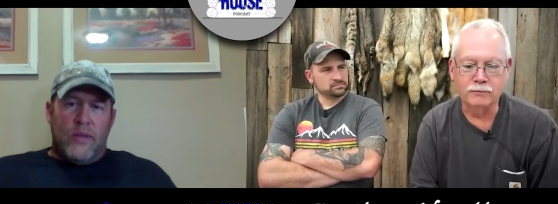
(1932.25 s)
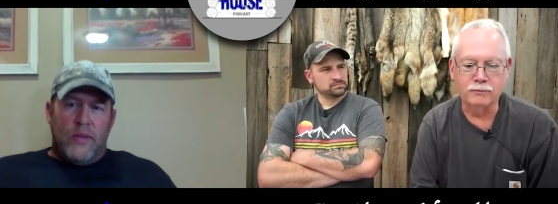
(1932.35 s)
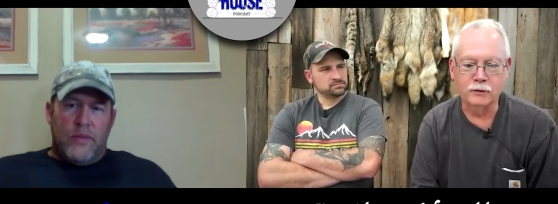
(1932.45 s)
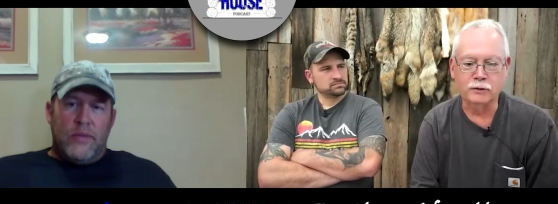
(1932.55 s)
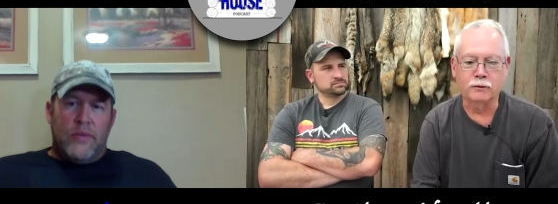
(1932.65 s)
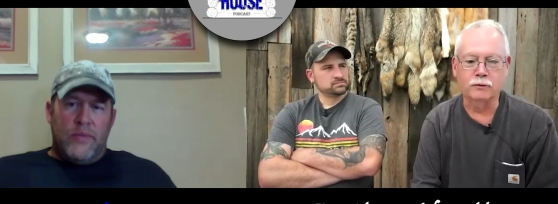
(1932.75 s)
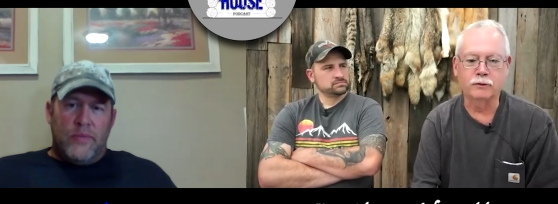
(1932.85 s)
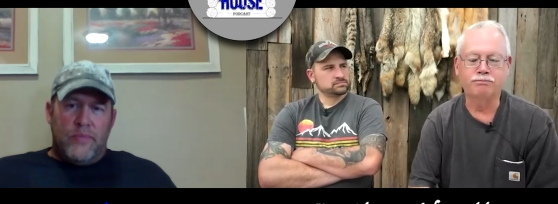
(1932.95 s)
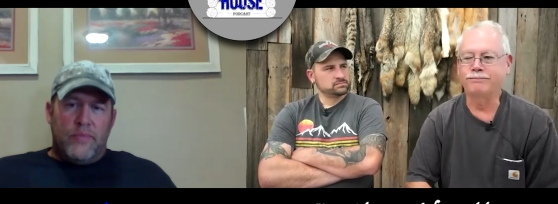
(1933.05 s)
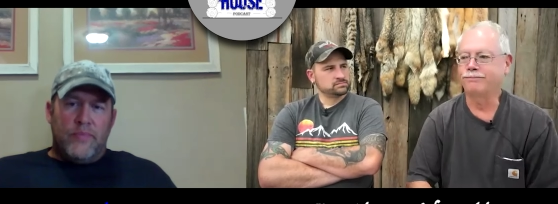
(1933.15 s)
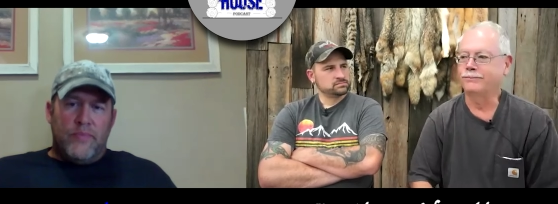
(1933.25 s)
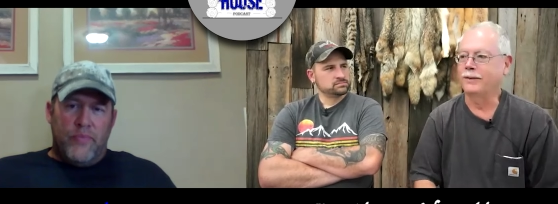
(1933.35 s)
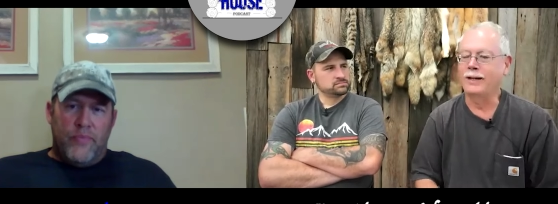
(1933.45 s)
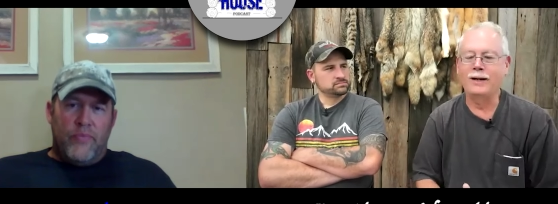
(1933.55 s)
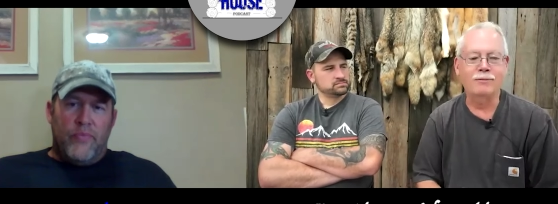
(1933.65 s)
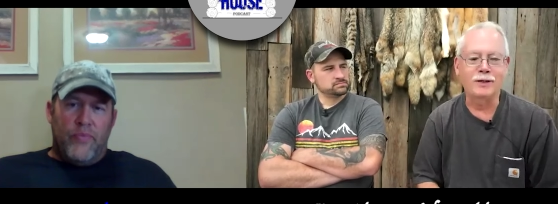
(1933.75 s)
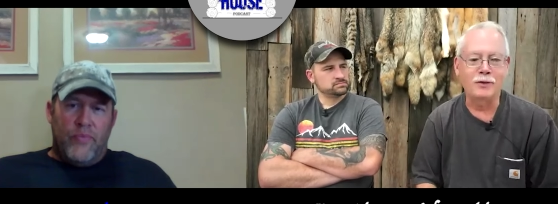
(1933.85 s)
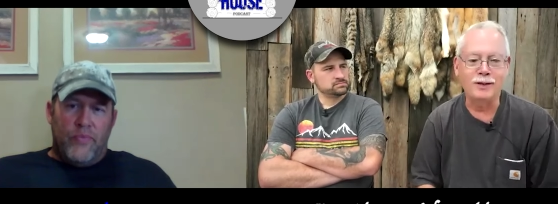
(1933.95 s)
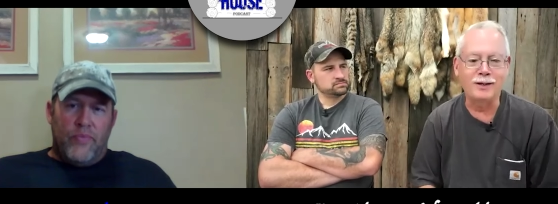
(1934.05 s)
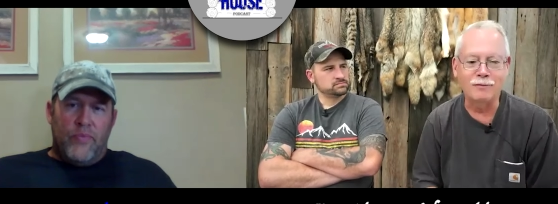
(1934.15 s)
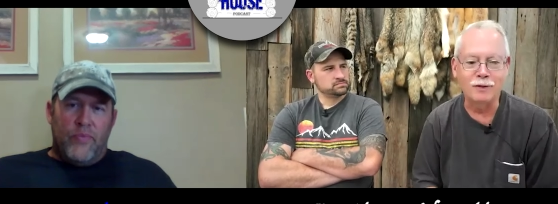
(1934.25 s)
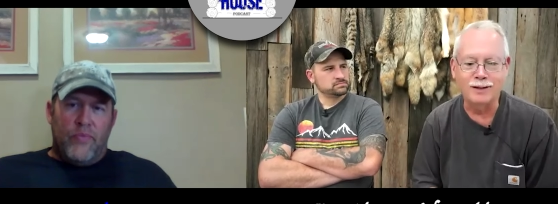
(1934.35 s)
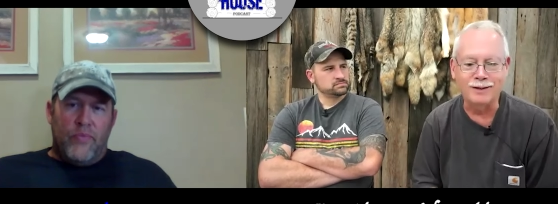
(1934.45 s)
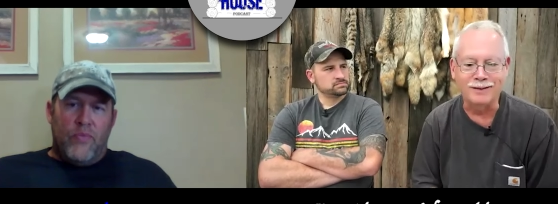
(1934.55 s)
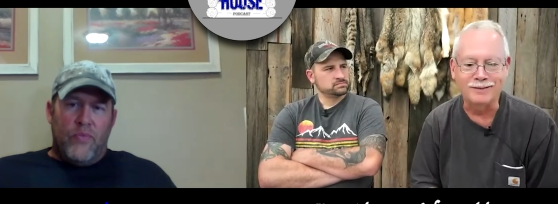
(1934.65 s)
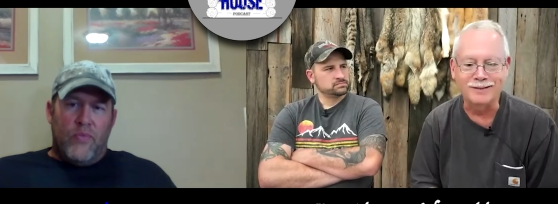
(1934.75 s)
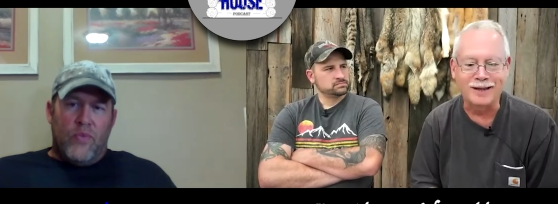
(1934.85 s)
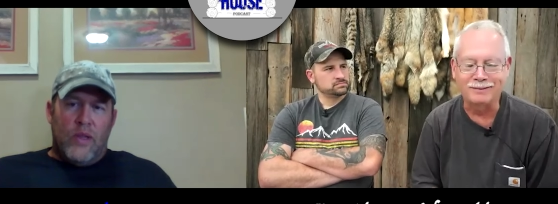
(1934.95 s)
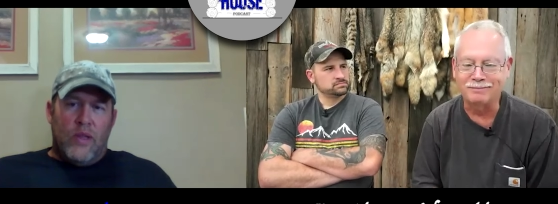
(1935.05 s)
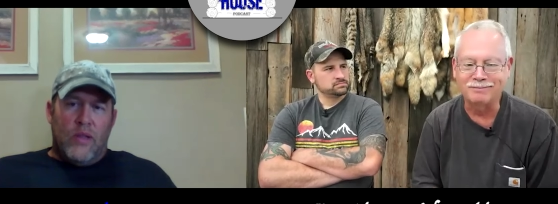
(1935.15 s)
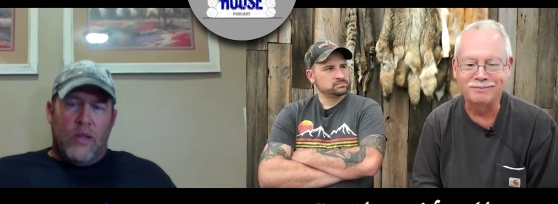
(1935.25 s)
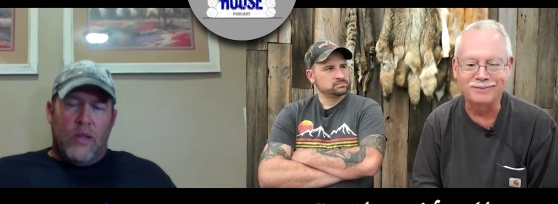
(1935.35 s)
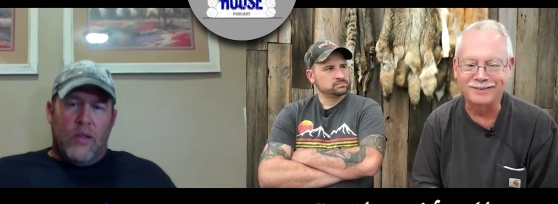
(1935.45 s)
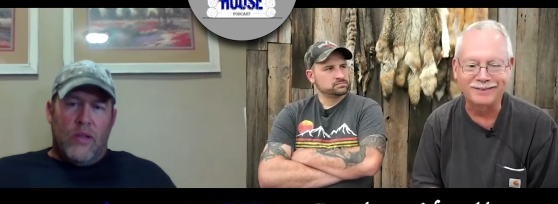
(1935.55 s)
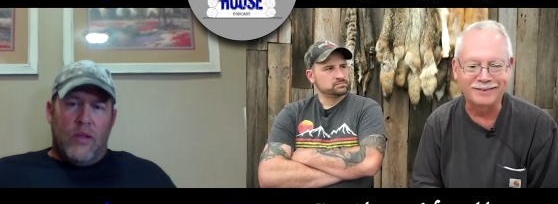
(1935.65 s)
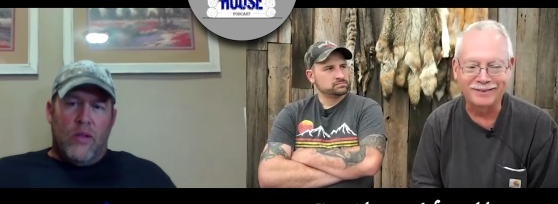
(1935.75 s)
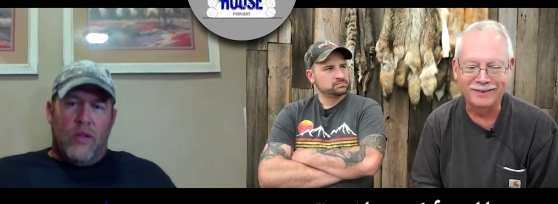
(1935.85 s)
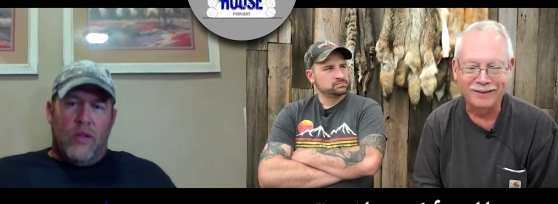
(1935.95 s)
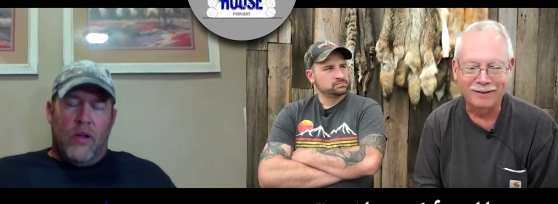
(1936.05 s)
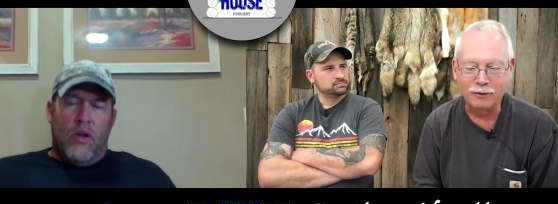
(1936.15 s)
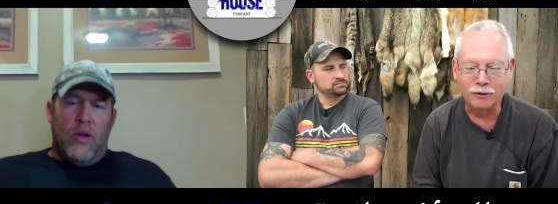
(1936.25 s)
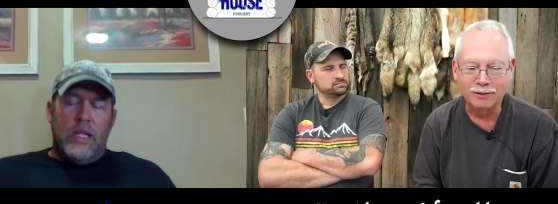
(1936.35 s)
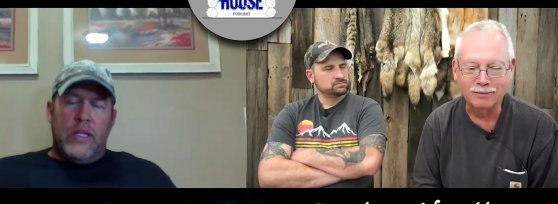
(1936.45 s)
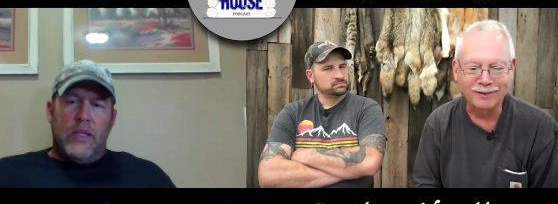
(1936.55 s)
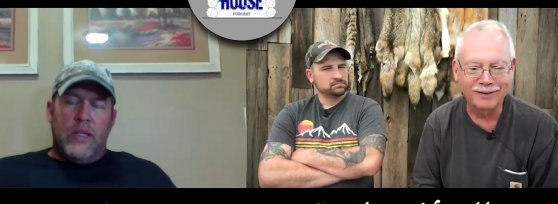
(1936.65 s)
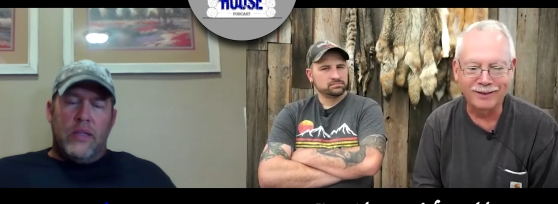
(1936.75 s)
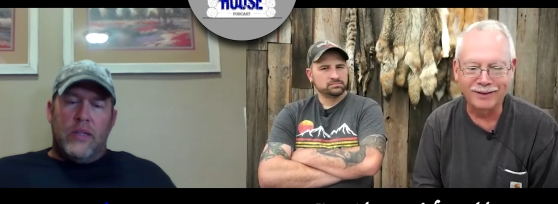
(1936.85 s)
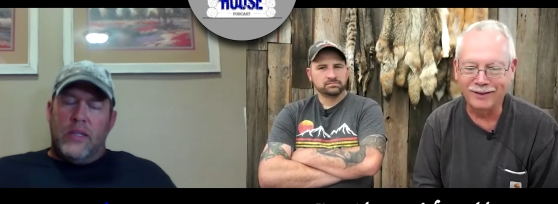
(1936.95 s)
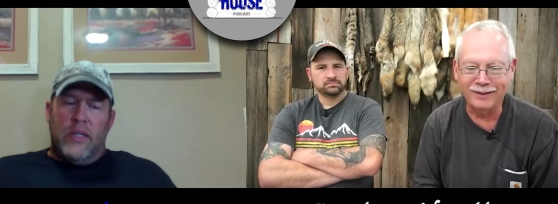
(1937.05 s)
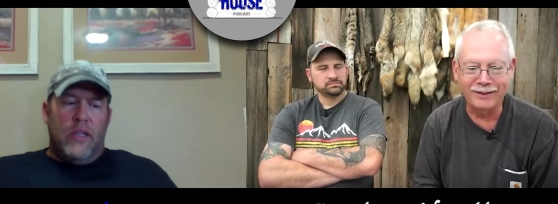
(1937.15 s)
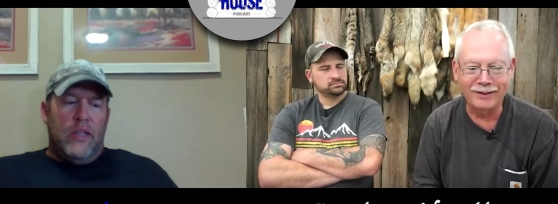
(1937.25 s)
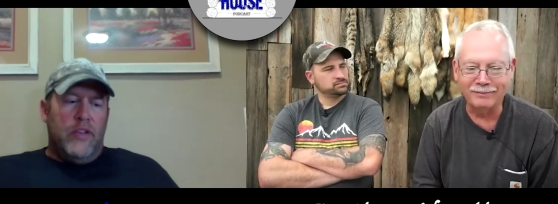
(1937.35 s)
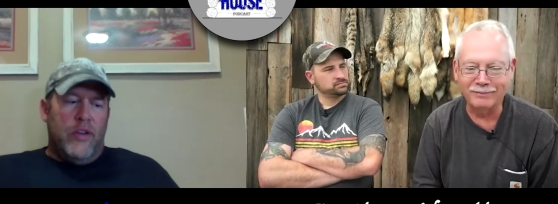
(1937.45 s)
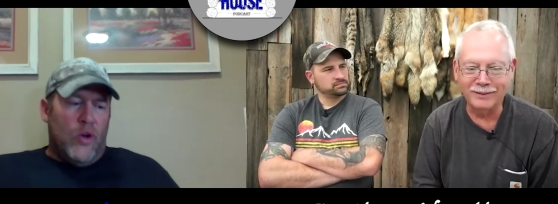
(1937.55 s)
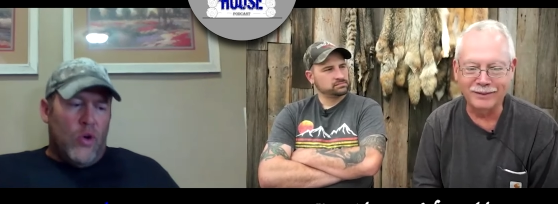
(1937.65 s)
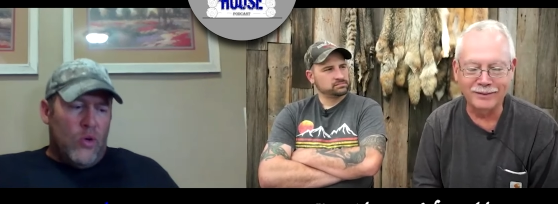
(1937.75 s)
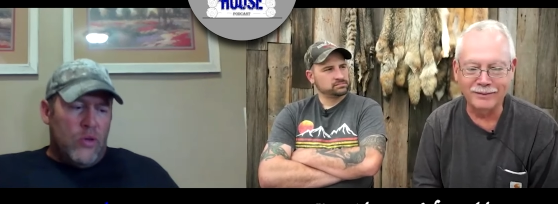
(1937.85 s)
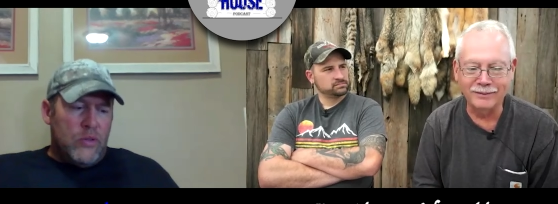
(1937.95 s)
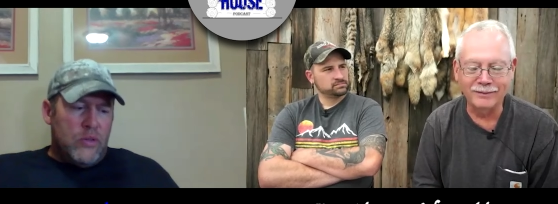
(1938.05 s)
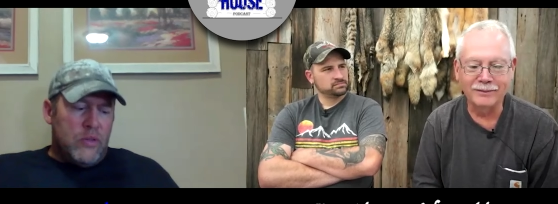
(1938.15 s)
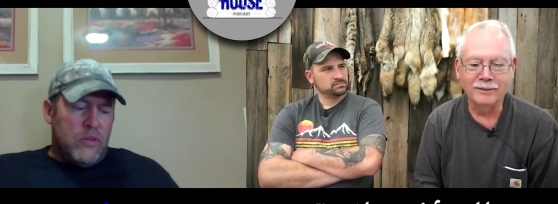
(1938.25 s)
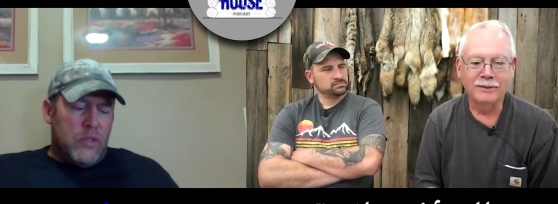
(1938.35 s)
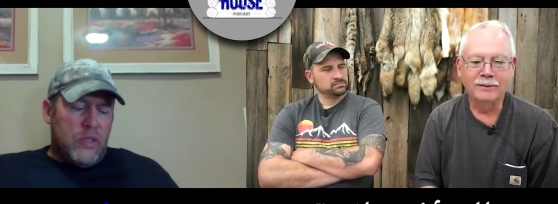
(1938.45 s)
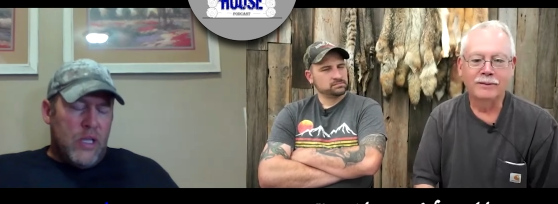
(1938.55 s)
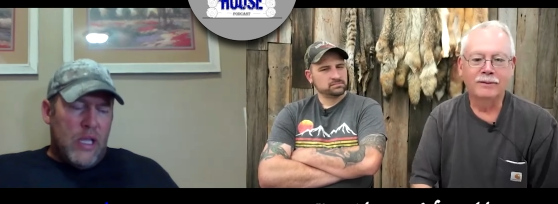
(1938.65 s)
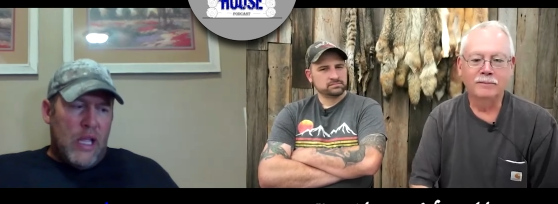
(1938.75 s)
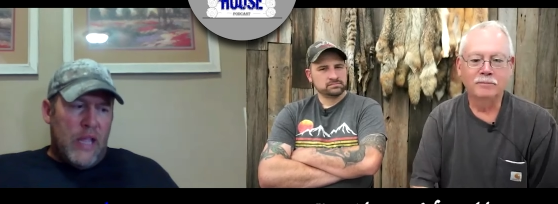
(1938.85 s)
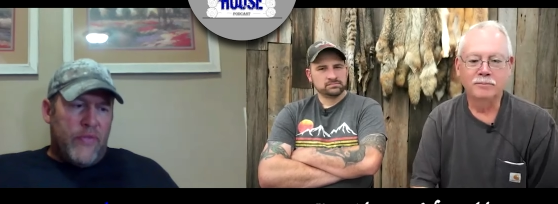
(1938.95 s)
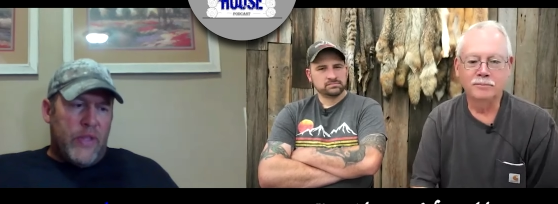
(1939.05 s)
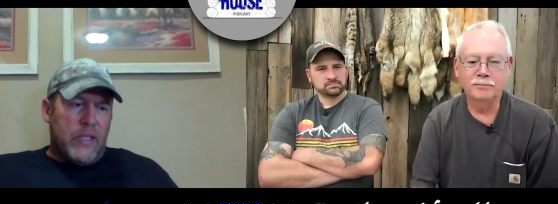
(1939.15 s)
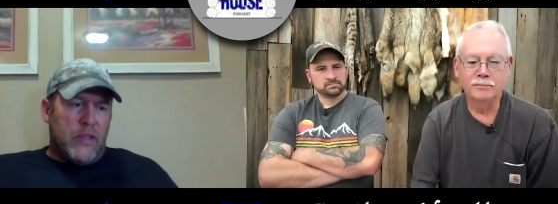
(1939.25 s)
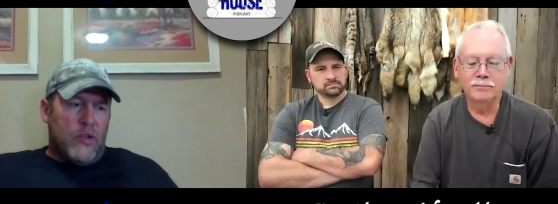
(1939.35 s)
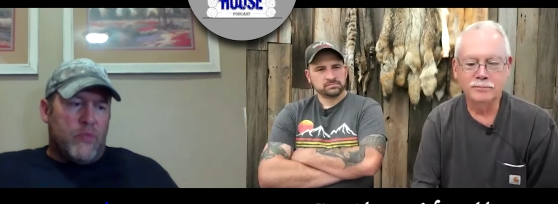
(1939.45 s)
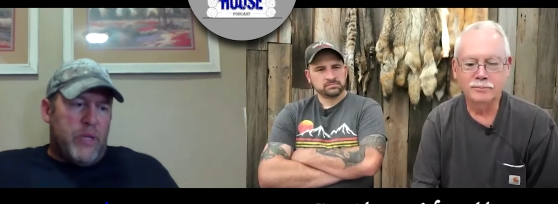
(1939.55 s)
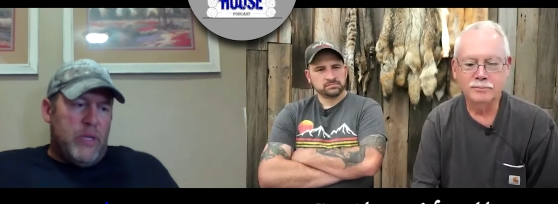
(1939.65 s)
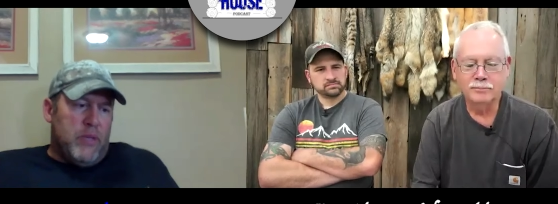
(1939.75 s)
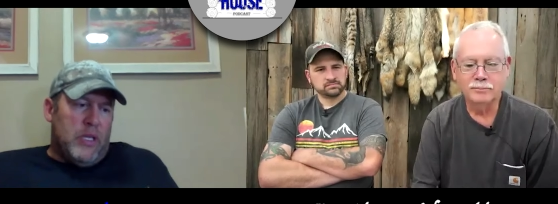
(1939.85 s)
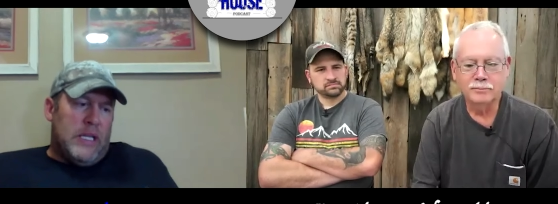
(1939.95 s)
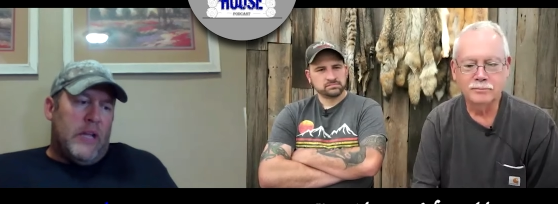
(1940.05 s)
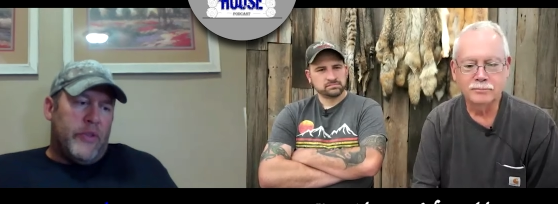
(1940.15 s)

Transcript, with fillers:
Speaker 1: just for, and they never, you know, they never did it, and it's like,
Speaker 2: oh, and, and you know, I think there's people out